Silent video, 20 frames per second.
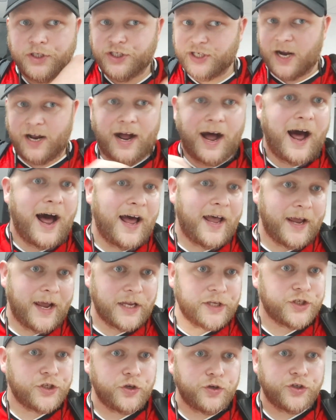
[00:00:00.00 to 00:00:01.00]
Shanghai
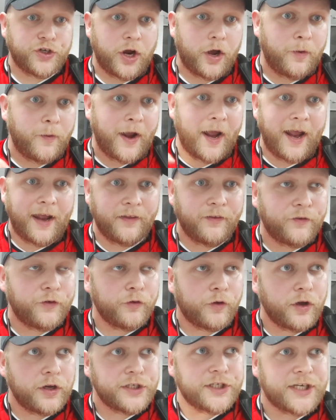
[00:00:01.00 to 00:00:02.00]
and Suzhou
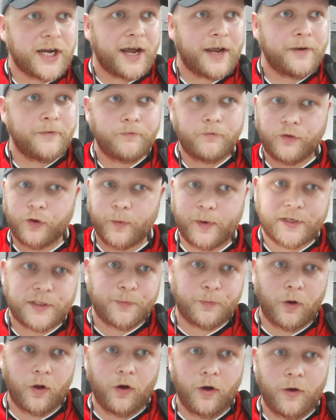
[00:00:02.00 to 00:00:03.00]
into Kunshan to
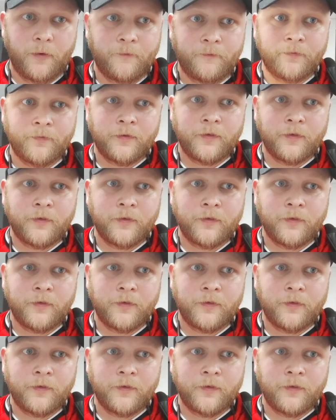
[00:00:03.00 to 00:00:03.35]
explore,